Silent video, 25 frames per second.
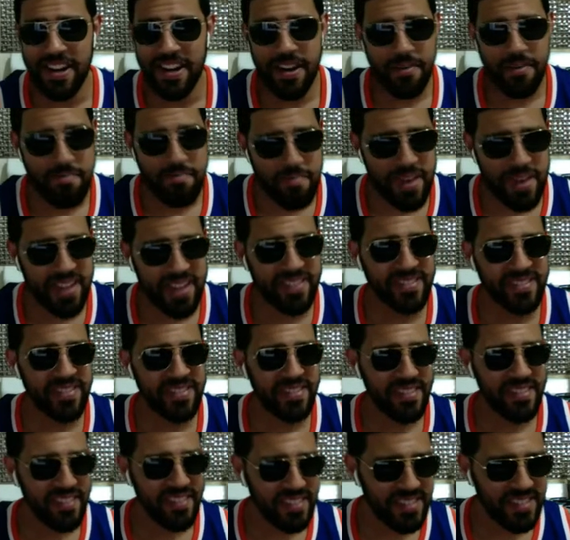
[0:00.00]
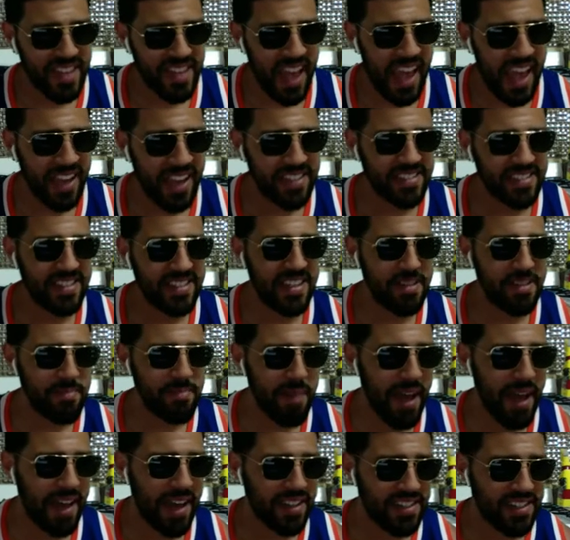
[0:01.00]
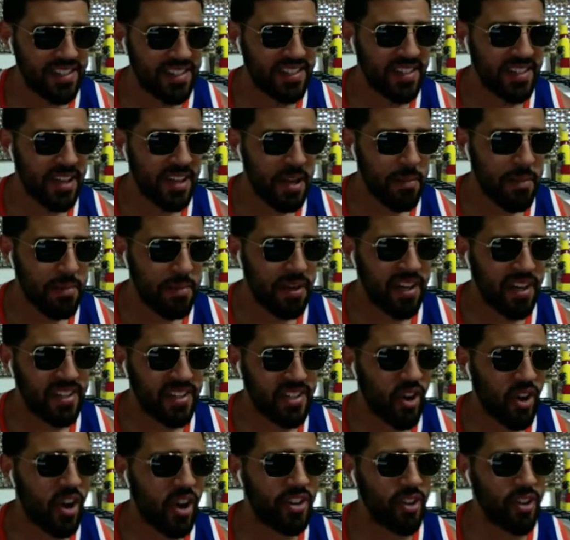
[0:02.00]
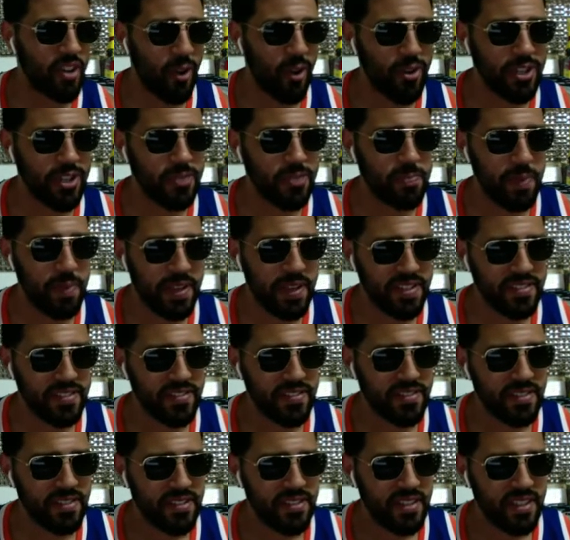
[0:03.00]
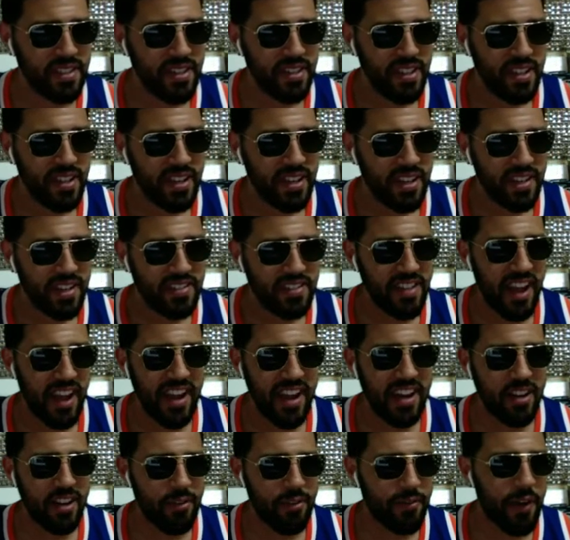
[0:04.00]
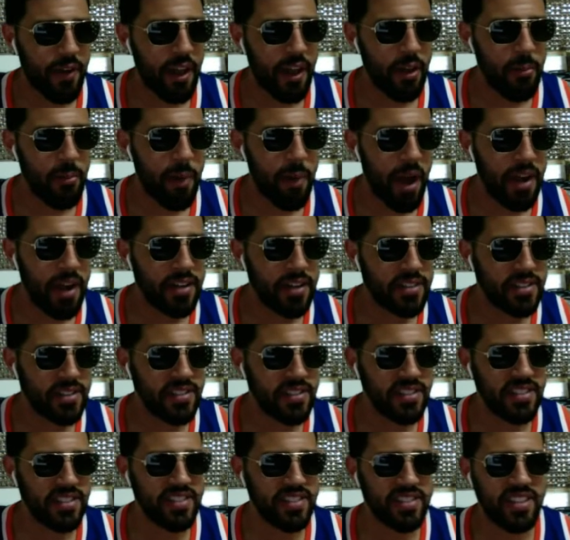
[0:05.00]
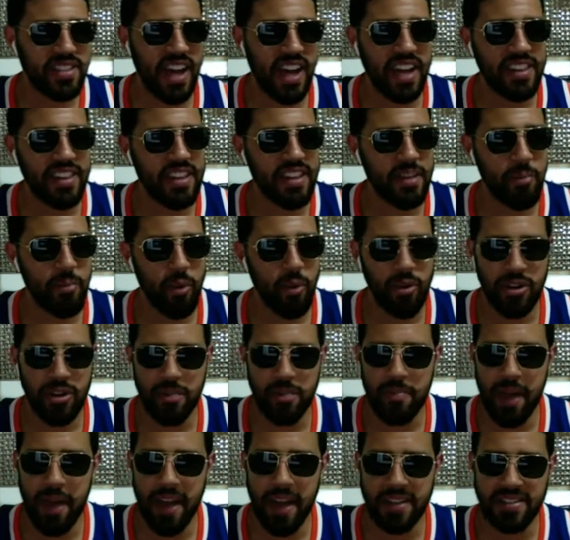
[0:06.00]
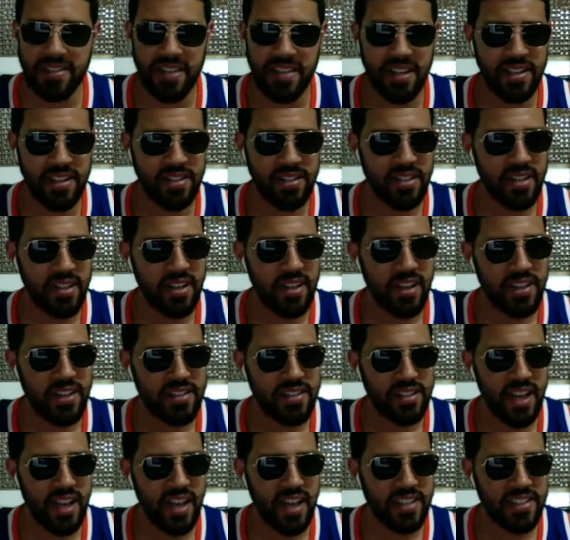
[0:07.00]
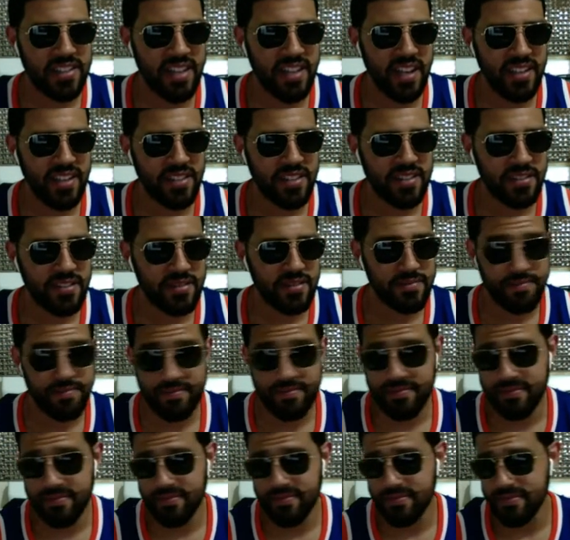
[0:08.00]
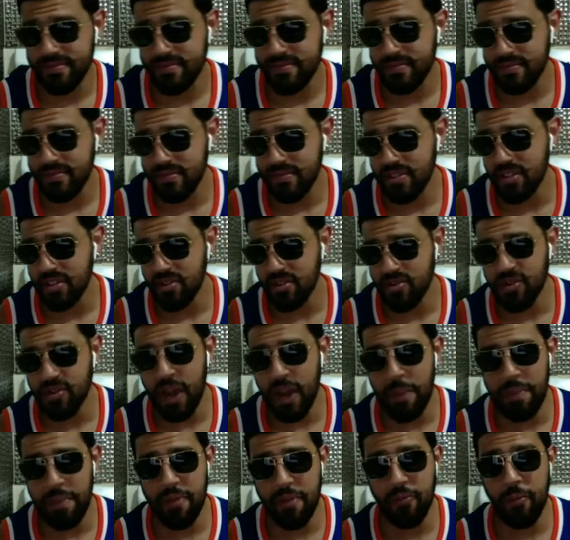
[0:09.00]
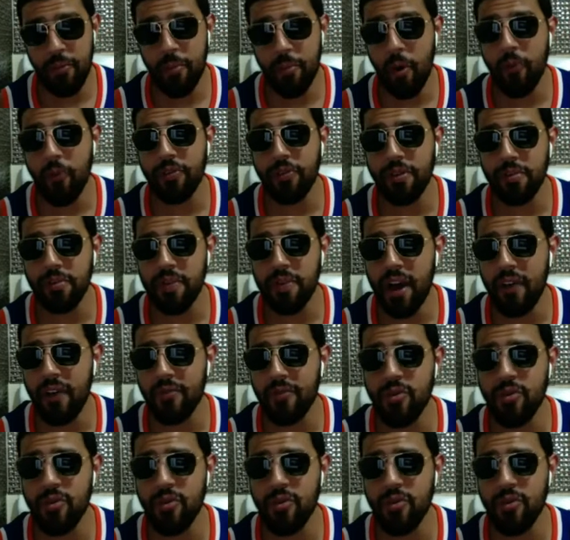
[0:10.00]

A mixed tag team match. Because Cardona's pissed. He's not here to follow Myers. He sees Scott D'Amore in the backstage. Scott says, you know, you got beef with both of them now.